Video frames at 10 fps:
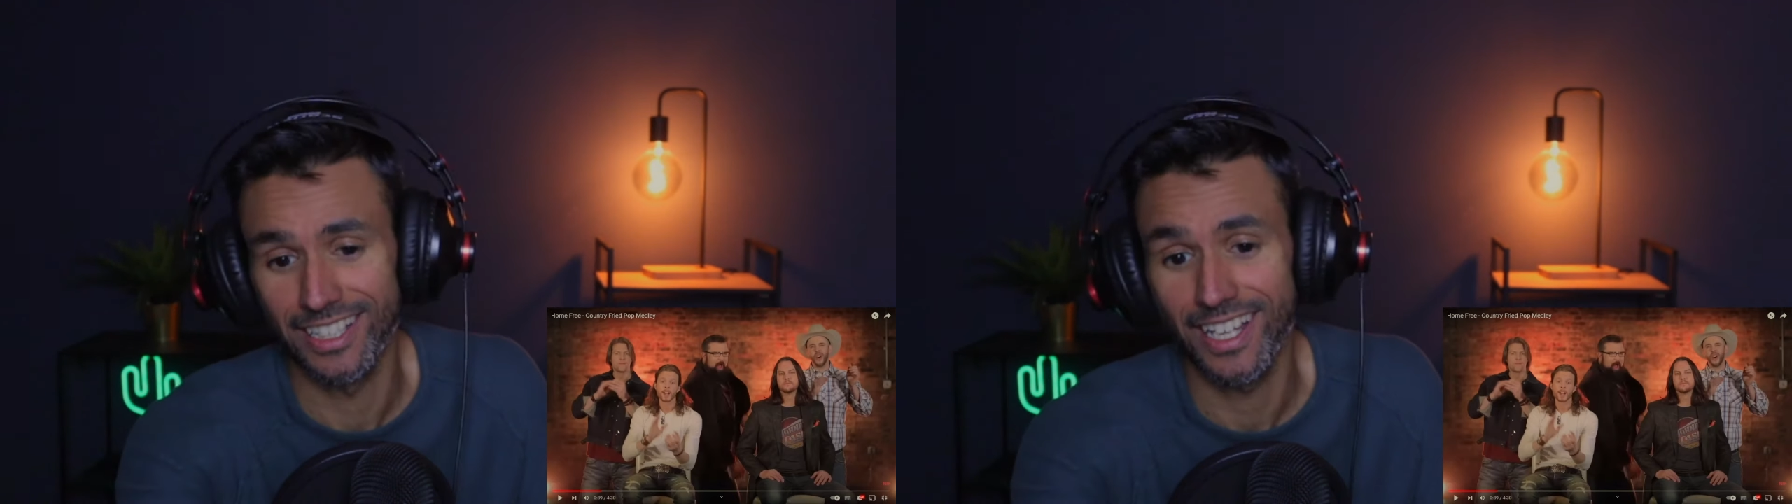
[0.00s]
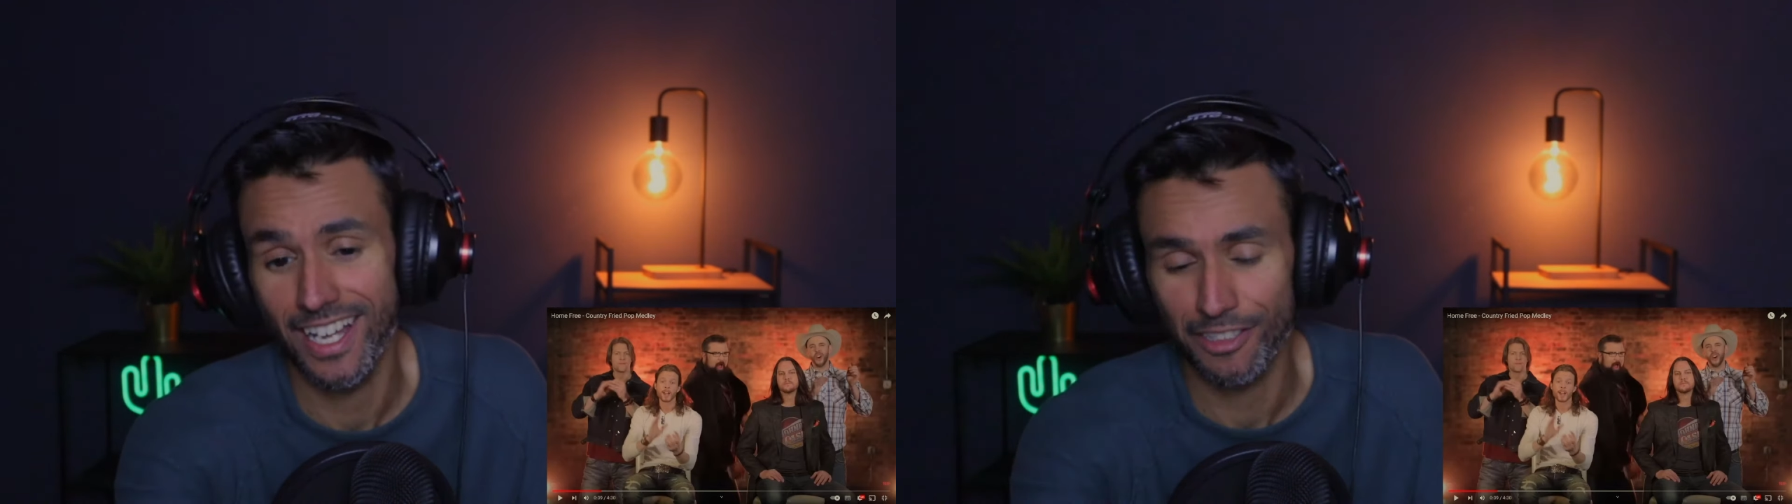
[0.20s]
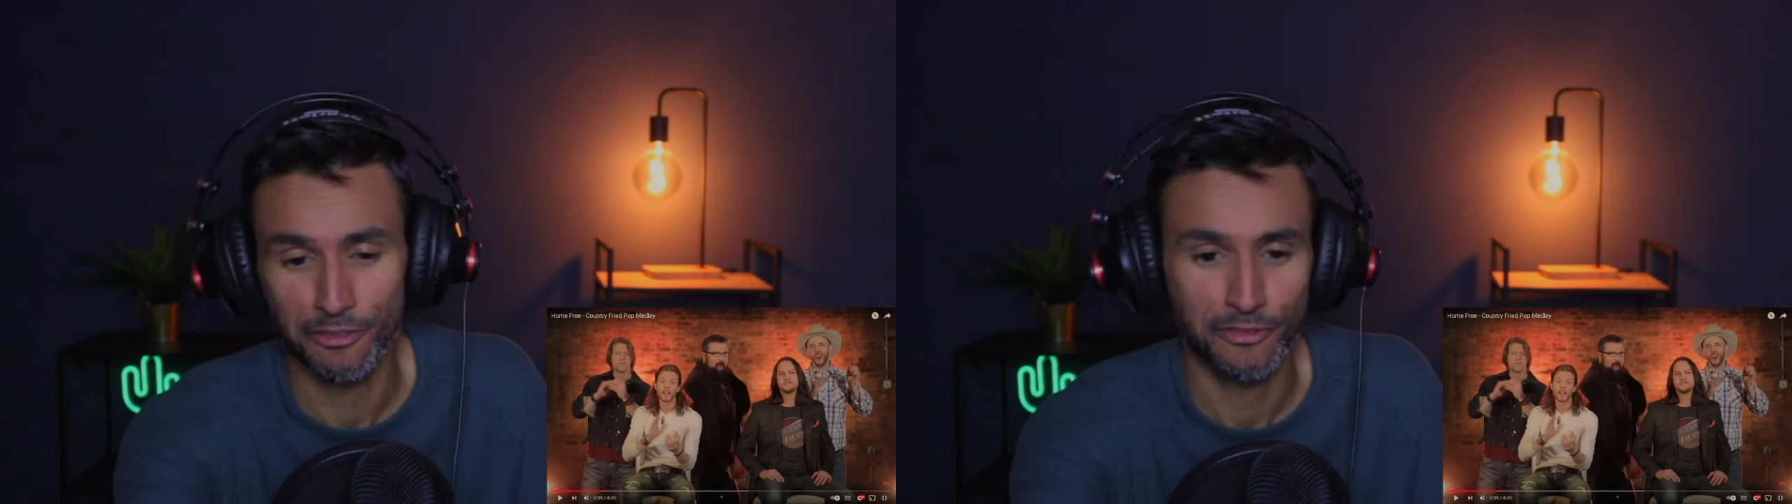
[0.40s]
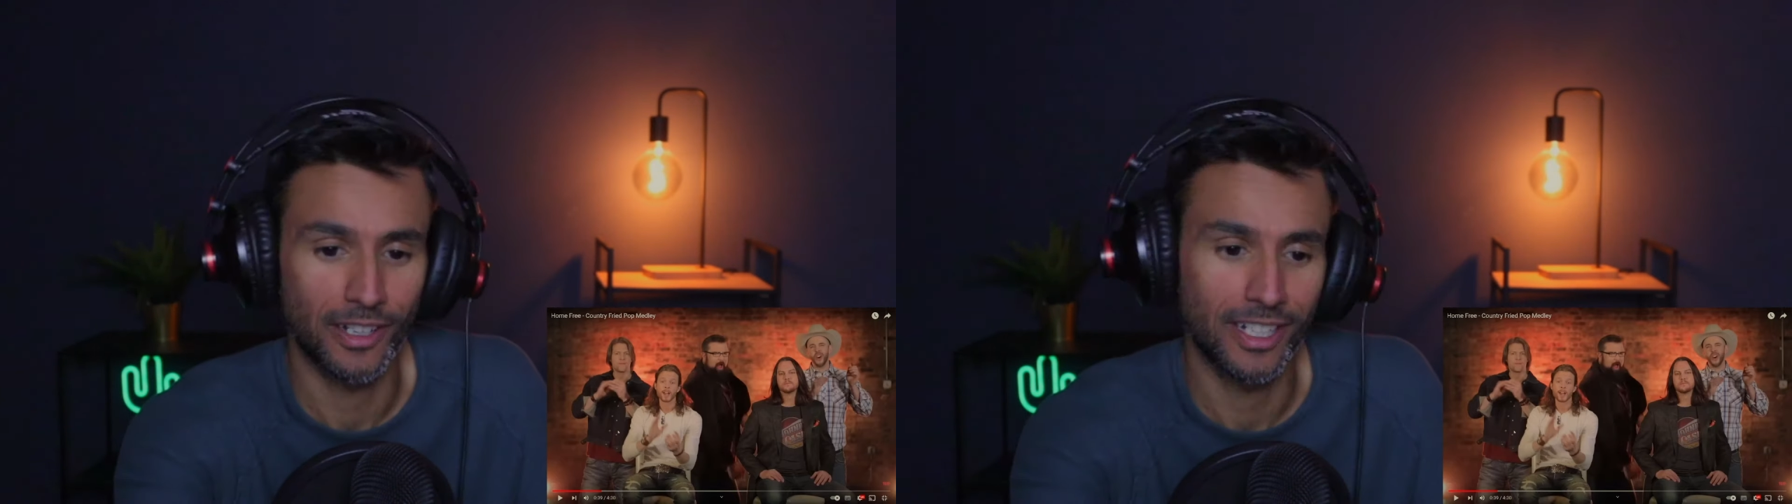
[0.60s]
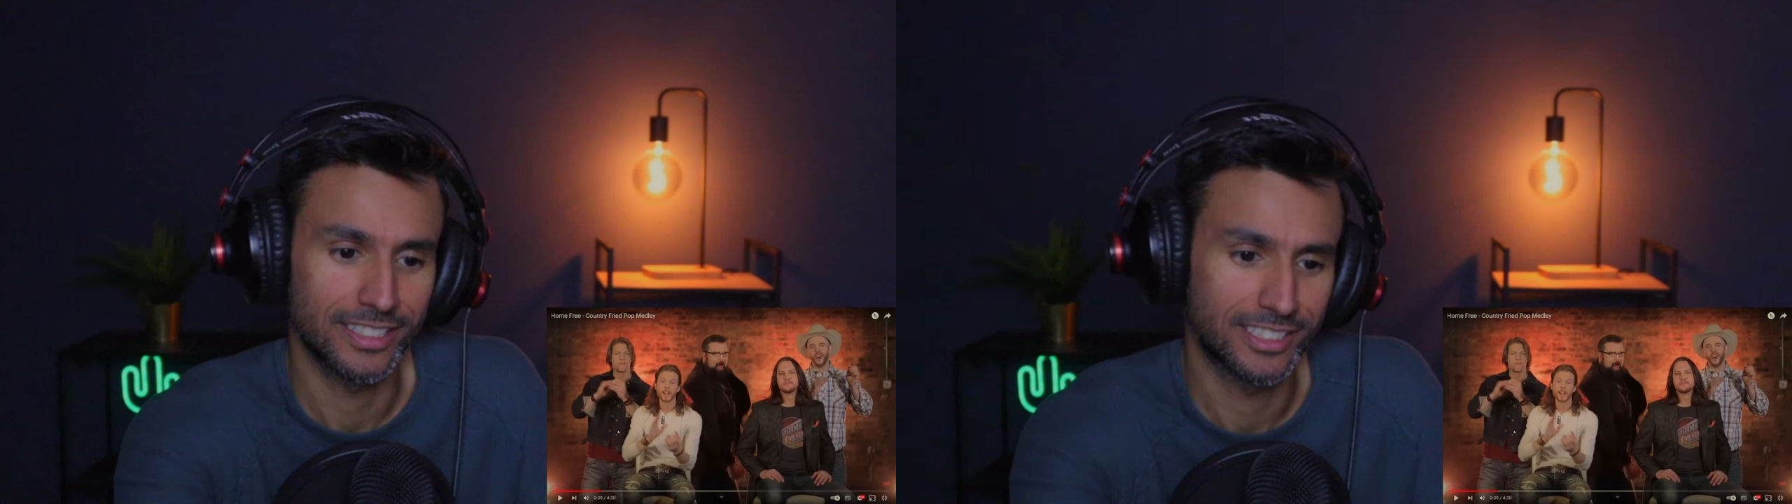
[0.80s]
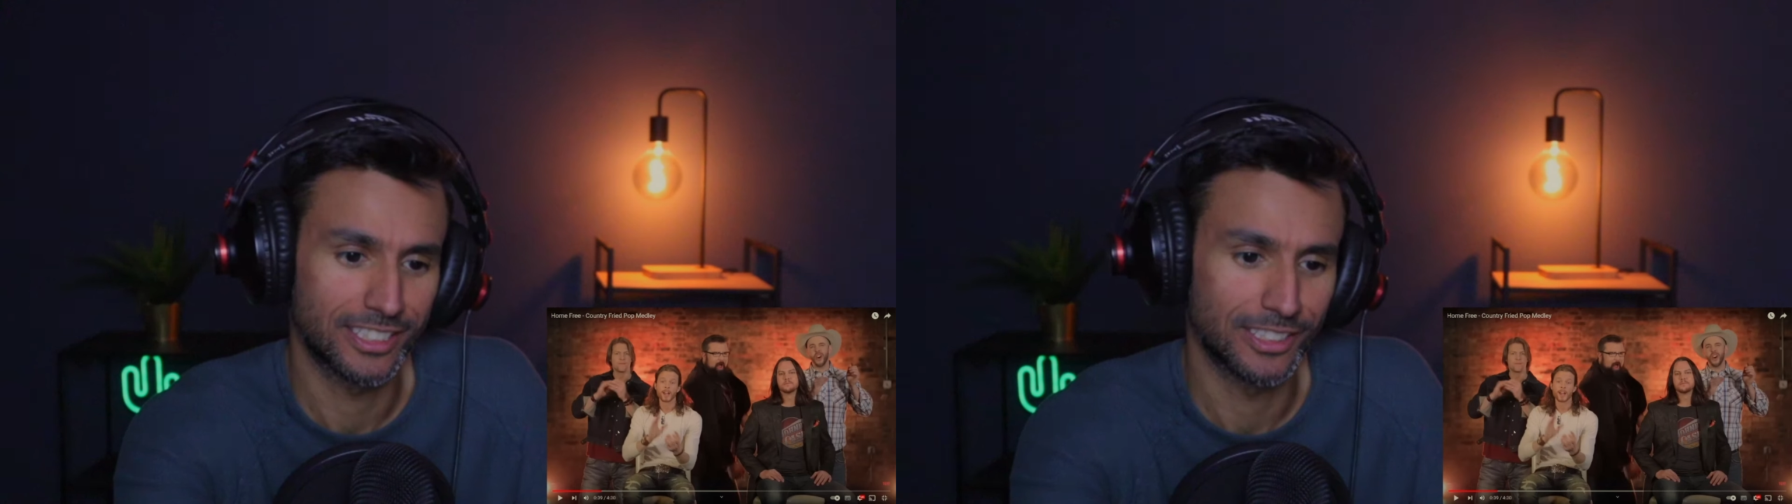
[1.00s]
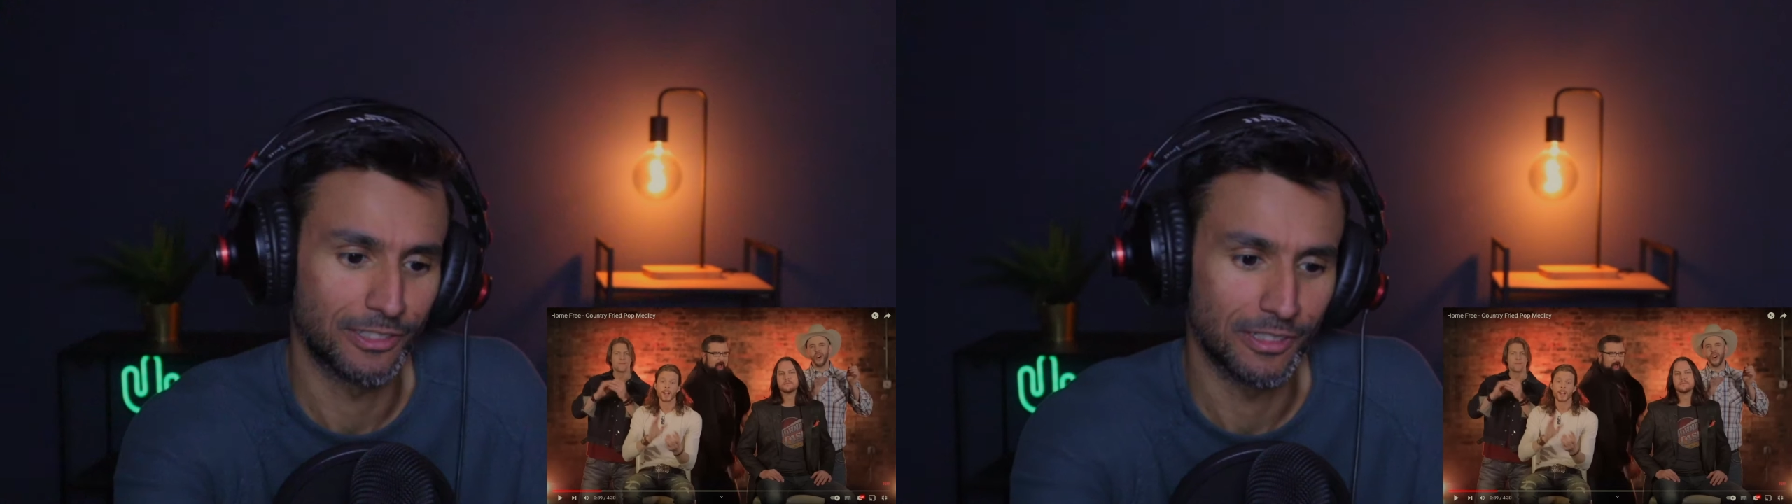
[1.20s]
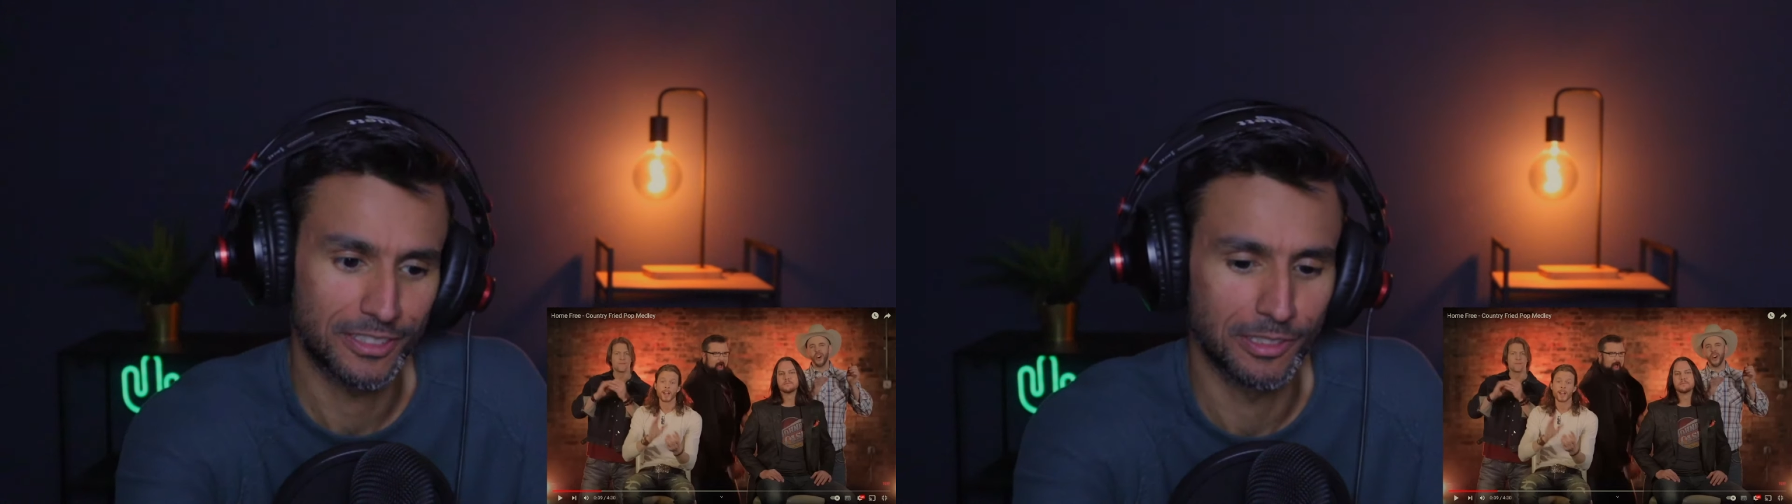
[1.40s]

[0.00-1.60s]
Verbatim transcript: a lot of fun to